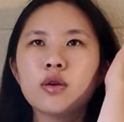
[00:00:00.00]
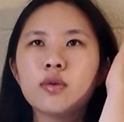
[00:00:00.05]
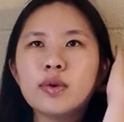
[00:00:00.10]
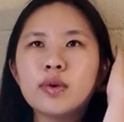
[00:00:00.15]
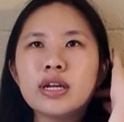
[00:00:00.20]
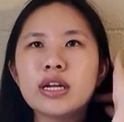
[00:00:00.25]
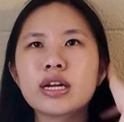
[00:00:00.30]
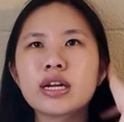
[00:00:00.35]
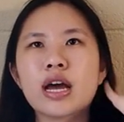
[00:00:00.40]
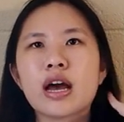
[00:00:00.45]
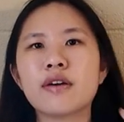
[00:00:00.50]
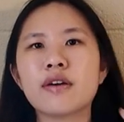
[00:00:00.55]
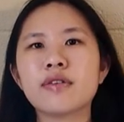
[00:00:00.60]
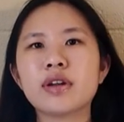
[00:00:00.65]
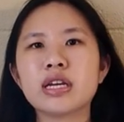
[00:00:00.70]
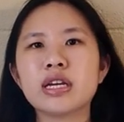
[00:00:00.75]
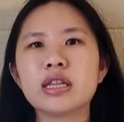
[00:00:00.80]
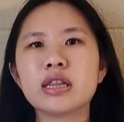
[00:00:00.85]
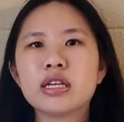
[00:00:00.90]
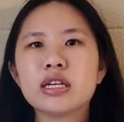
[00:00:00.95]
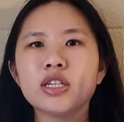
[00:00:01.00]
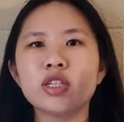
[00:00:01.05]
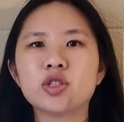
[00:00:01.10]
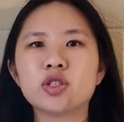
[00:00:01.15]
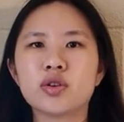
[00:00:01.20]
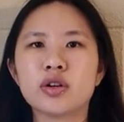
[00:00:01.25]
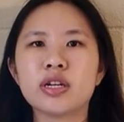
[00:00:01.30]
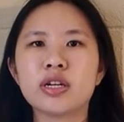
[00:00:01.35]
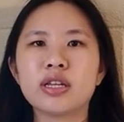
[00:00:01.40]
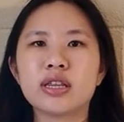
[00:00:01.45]
We didn't have any
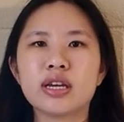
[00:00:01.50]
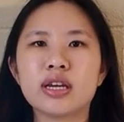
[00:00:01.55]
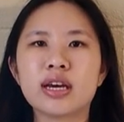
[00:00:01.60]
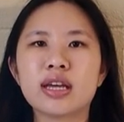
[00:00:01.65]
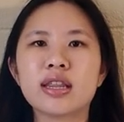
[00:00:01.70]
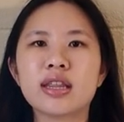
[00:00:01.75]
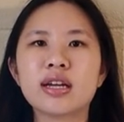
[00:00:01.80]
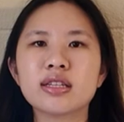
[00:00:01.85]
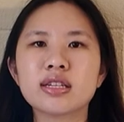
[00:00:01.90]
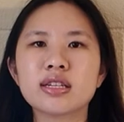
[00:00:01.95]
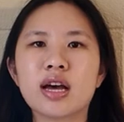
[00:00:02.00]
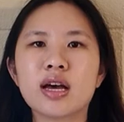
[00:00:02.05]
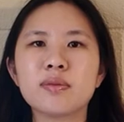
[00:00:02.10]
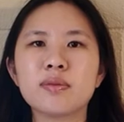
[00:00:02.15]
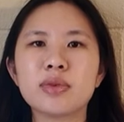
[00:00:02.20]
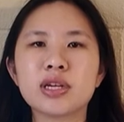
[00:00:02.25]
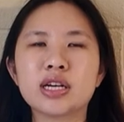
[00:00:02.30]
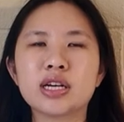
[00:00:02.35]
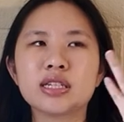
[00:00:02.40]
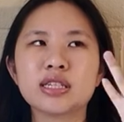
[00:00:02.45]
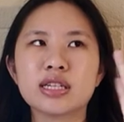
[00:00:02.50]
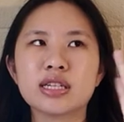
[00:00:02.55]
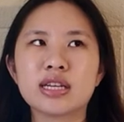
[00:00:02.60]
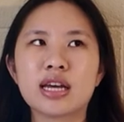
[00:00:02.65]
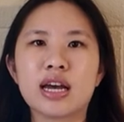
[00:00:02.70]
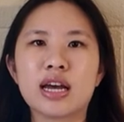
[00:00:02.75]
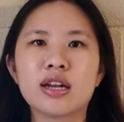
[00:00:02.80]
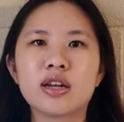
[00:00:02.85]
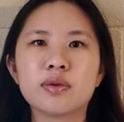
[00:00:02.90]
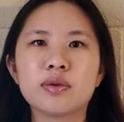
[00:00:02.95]
leash or anything at that time because
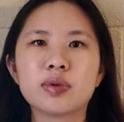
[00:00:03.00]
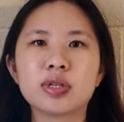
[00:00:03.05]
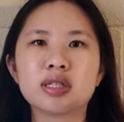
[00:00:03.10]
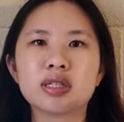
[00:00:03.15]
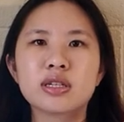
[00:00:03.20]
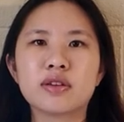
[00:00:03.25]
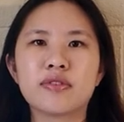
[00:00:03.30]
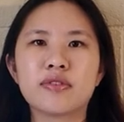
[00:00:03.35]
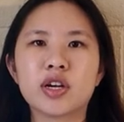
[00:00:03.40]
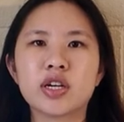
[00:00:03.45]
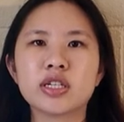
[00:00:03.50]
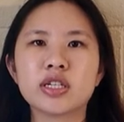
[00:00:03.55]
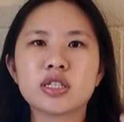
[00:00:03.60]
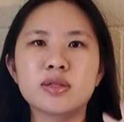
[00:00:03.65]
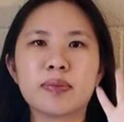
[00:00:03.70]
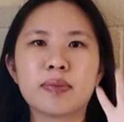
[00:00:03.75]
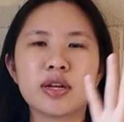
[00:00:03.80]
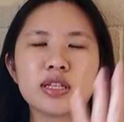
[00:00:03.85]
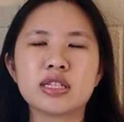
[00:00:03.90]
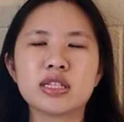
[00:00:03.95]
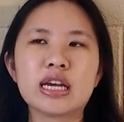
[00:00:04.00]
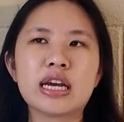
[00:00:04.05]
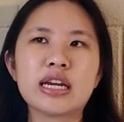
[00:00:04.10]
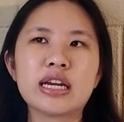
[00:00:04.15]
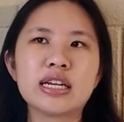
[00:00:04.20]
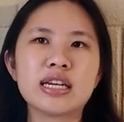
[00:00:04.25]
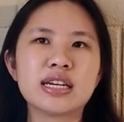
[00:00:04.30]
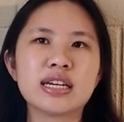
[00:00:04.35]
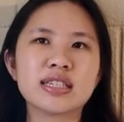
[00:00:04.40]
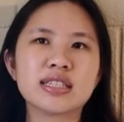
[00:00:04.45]
again it was a very
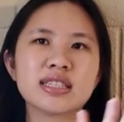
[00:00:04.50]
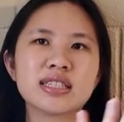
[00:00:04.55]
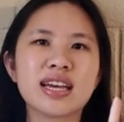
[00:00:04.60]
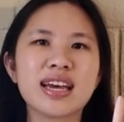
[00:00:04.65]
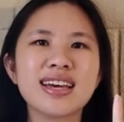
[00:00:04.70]
spontaneous,